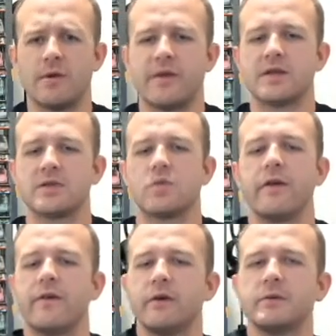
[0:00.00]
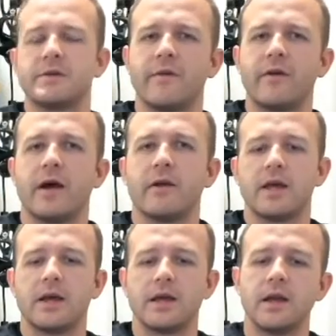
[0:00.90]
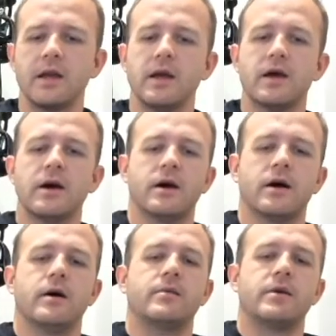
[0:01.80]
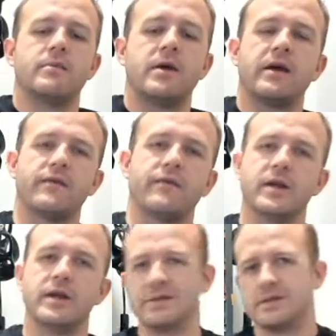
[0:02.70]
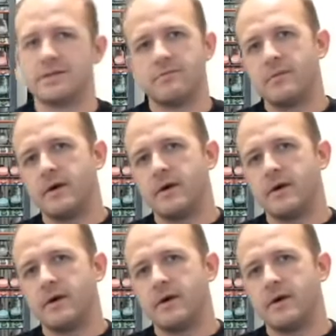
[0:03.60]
I think his wife helps him every now and again, and may have friends,